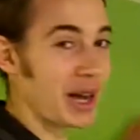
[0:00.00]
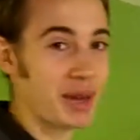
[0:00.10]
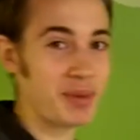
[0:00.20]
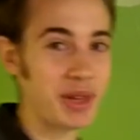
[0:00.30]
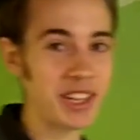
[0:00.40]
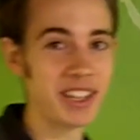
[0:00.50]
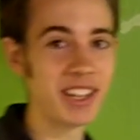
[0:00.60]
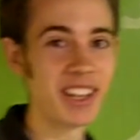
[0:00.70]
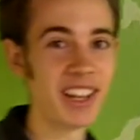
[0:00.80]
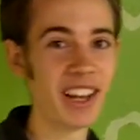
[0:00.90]
behind me.
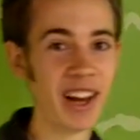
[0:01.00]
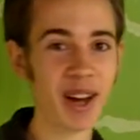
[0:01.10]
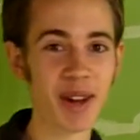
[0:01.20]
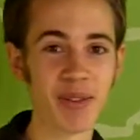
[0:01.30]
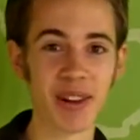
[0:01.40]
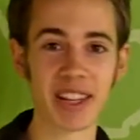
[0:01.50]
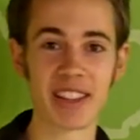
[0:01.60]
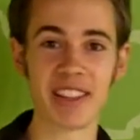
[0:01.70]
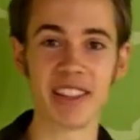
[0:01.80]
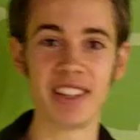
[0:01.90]
I'm
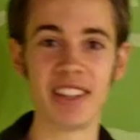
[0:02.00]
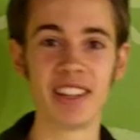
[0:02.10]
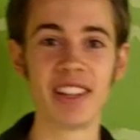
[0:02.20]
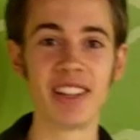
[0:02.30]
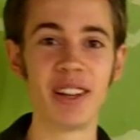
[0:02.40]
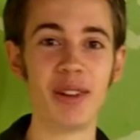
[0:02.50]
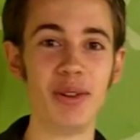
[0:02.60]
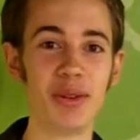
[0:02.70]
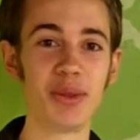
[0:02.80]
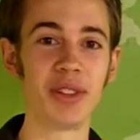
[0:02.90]
at the
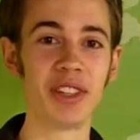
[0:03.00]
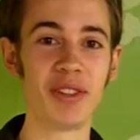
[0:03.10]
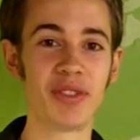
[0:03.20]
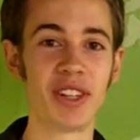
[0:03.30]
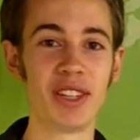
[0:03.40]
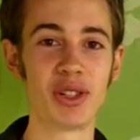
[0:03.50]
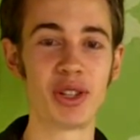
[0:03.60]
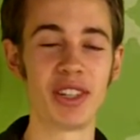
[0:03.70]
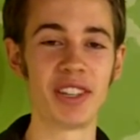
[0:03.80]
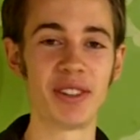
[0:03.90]
New Leaf
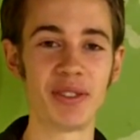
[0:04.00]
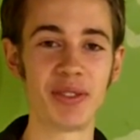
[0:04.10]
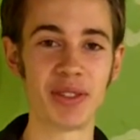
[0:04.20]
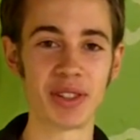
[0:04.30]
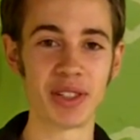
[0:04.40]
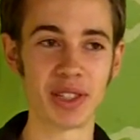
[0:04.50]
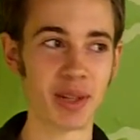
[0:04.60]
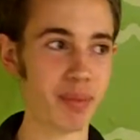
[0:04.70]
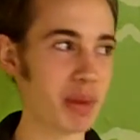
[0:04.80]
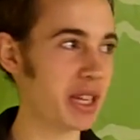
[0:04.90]
Initiative, which is an
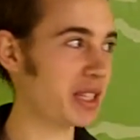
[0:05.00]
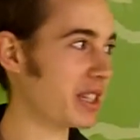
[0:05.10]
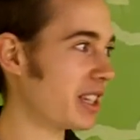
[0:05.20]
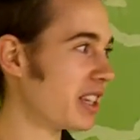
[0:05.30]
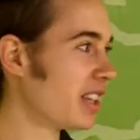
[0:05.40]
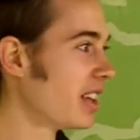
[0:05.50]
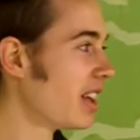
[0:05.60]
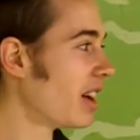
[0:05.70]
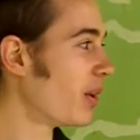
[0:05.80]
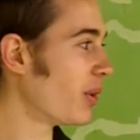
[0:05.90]
amazing
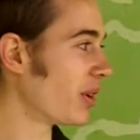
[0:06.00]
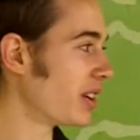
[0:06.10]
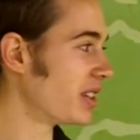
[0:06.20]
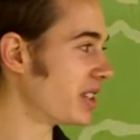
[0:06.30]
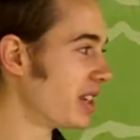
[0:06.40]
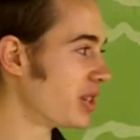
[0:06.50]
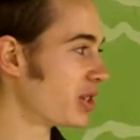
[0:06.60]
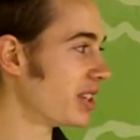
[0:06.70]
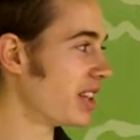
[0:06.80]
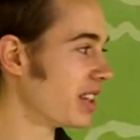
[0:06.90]

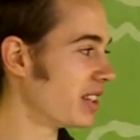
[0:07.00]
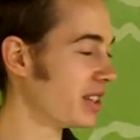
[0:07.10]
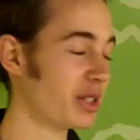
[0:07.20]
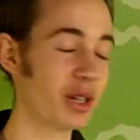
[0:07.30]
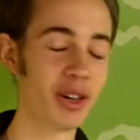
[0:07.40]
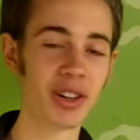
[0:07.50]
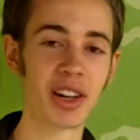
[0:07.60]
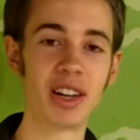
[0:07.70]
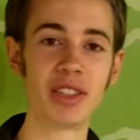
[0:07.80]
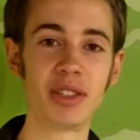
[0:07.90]
organization that does all
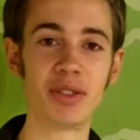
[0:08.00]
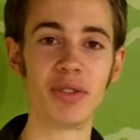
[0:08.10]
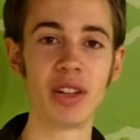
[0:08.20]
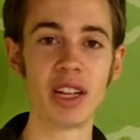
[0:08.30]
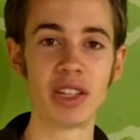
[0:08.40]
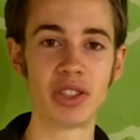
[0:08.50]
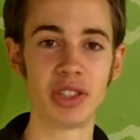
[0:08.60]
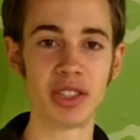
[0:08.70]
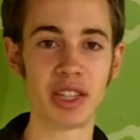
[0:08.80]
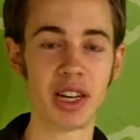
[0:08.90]
kinds of
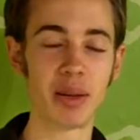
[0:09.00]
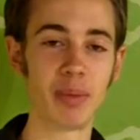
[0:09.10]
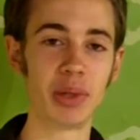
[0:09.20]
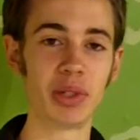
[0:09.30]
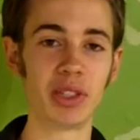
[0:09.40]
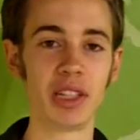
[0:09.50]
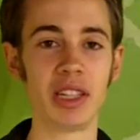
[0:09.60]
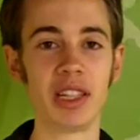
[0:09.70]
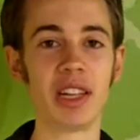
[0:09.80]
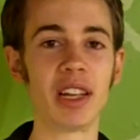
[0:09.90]

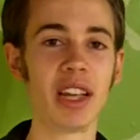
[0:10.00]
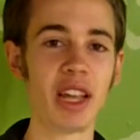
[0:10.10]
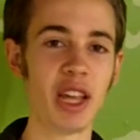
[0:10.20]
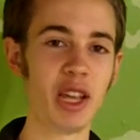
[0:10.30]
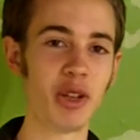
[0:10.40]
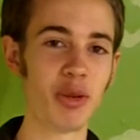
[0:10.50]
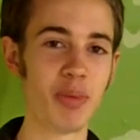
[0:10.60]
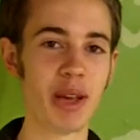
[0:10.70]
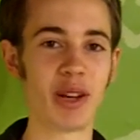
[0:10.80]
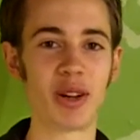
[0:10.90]
sustainability
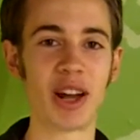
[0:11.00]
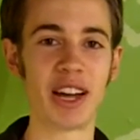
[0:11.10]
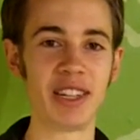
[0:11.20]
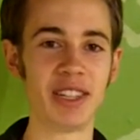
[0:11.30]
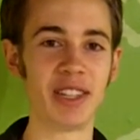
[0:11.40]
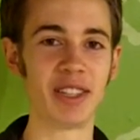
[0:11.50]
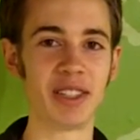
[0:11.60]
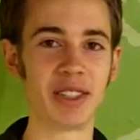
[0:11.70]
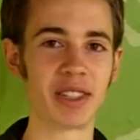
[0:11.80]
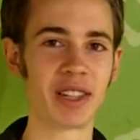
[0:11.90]
incubator
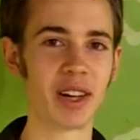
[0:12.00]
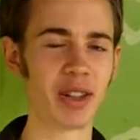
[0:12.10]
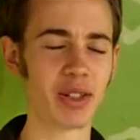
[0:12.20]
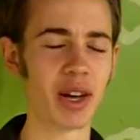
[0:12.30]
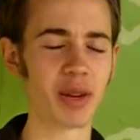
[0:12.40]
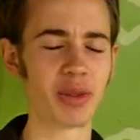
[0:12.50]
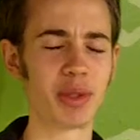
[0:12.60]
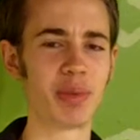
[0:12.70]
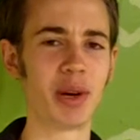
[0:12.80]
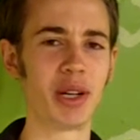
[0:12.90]
ideas. I'll talk with
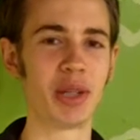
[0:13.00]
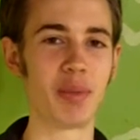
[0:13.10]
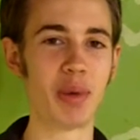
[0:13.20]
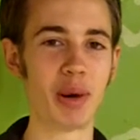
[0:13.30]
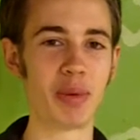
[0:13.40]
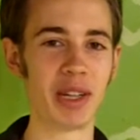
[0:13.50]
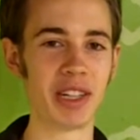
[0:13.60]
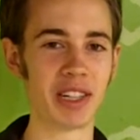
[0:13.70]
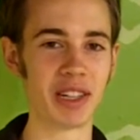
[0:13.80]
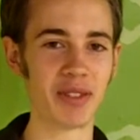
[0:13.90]
Spud in a moment.
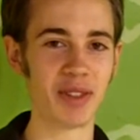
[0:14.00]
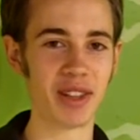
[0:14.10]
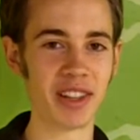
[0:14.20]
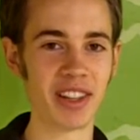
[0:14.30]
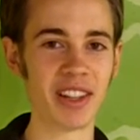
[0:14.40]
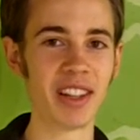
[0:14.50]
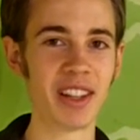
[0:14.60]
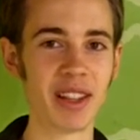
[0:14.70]
He could give you